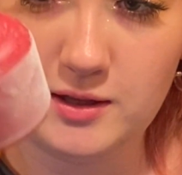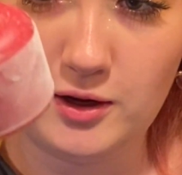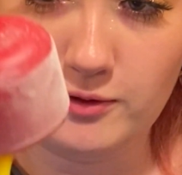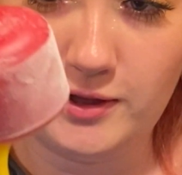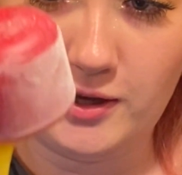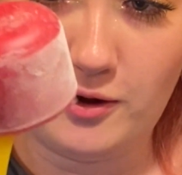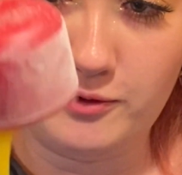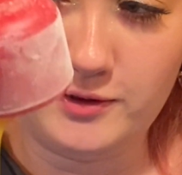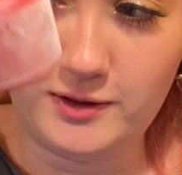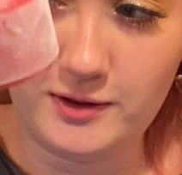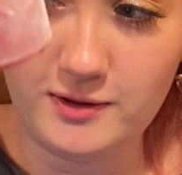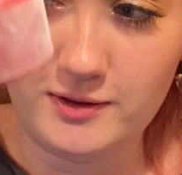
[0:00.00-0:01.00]
the only
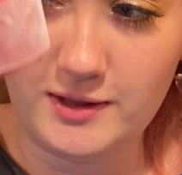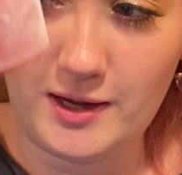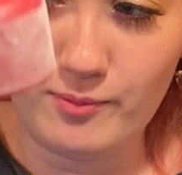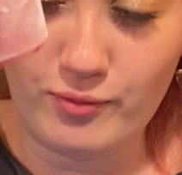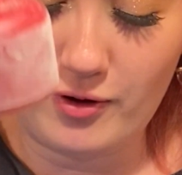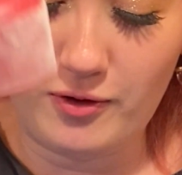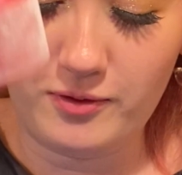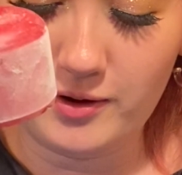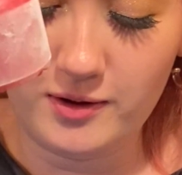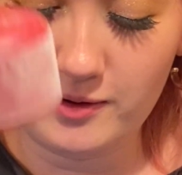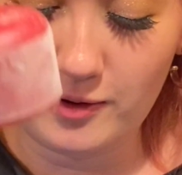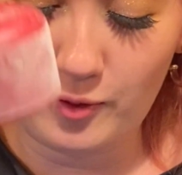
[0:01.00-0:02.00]
yolk that broke
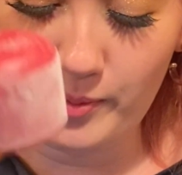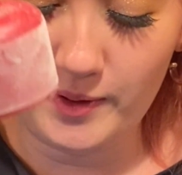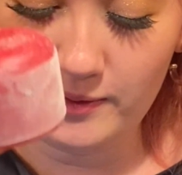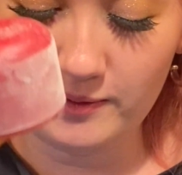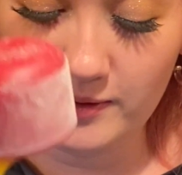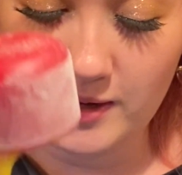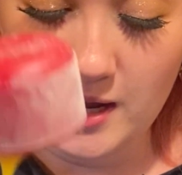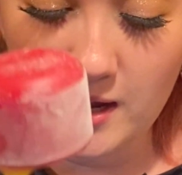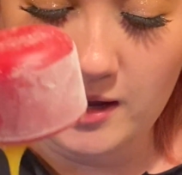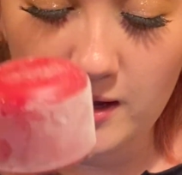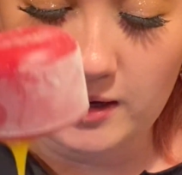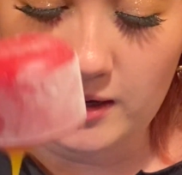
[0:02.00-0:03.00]
open
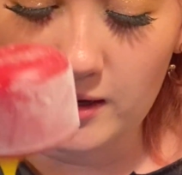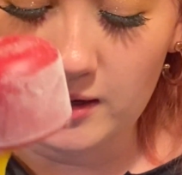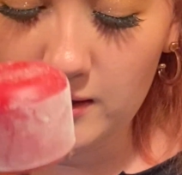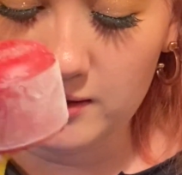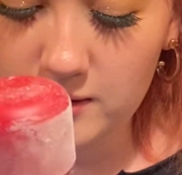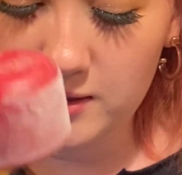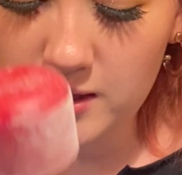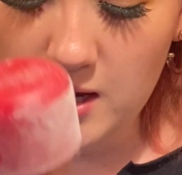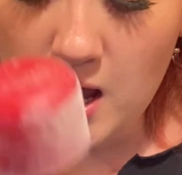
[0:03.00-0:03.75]
because